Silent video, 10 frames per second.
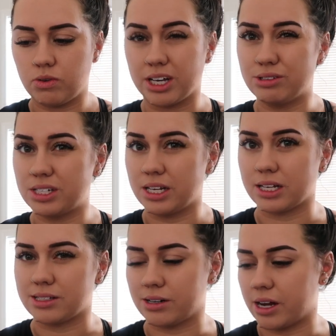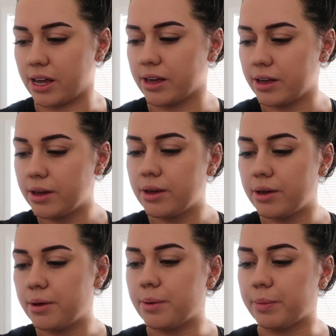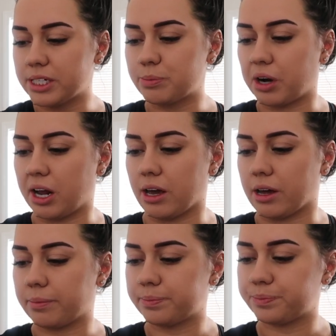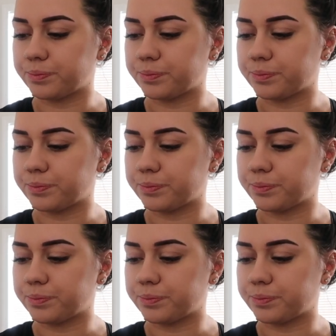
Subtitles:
I used it yesterday, but it's pretty good.